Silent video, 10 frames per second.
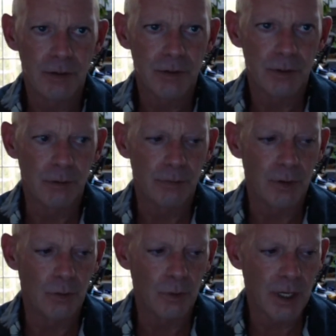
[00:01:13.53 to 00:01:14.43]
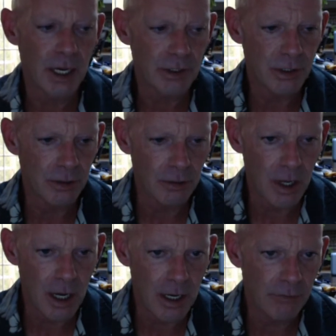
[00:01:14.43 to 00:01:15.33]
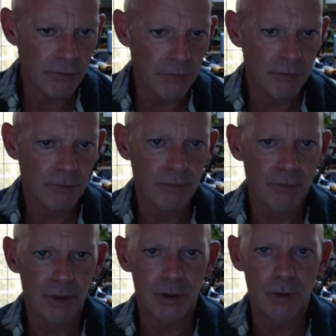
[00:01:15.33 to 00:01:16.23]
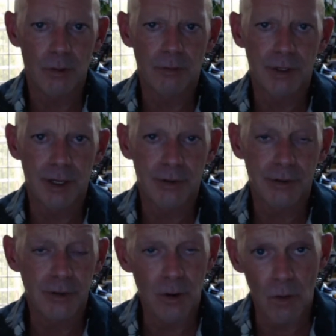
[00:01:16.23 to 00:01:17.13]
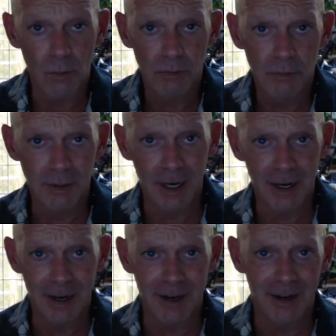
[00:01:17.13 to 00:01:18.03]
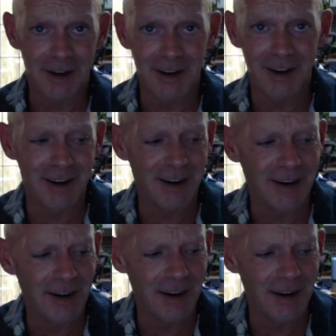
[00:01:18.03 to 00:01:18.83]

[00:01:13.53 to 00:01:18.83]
So if you don't catch it live, you don't get to know.